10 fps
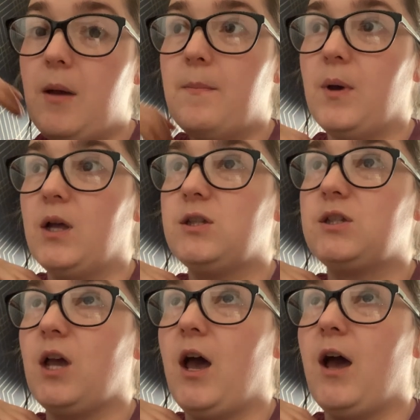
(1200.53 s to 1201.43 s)
But
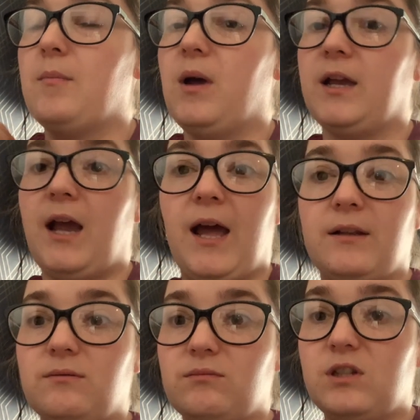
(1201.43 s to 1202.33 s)
I
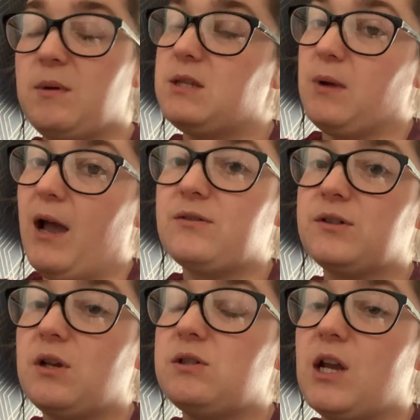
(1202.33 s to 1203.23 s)
can't speak to my housing
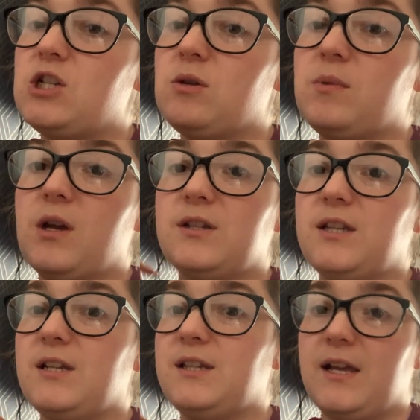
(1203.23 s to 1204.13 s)
association because
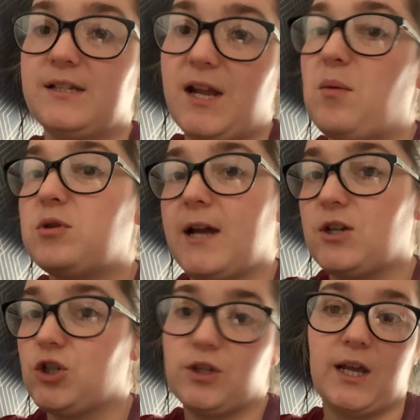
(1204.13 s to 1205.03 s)
they say it's data
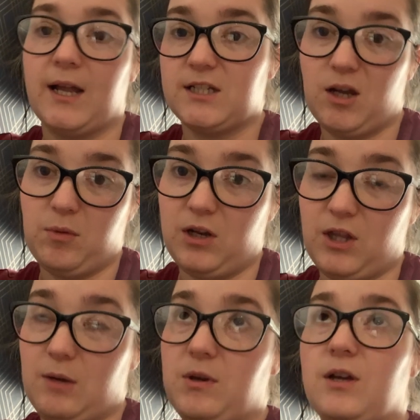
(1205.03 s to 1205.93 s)
protection, they can't tell me
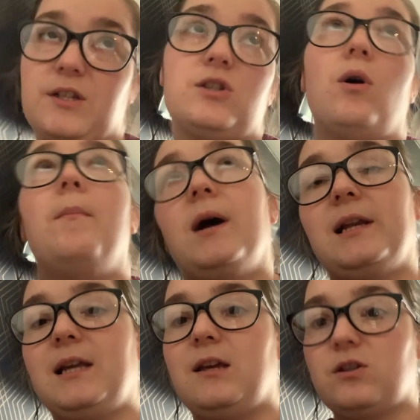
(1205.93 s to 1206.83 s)
anything because it's not my
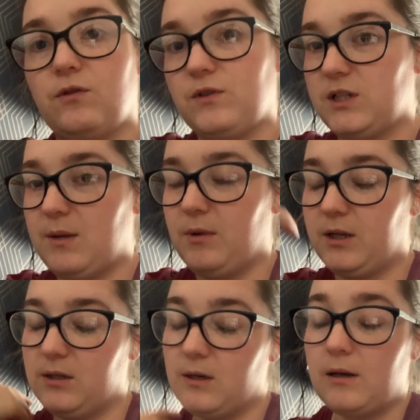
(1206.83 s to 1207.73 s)
leak, it's obviously
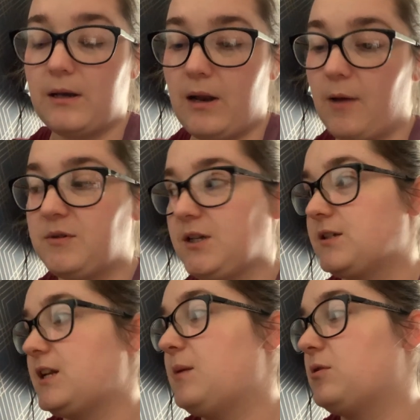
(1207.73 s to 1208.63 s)
my
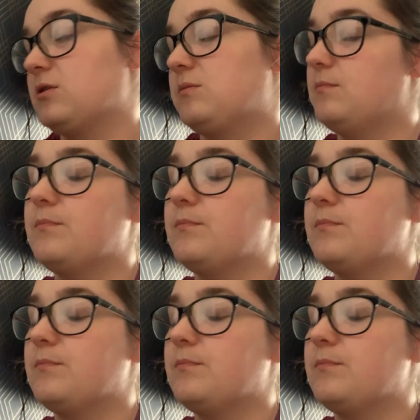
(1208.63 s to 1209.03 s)
upstairs neighbour's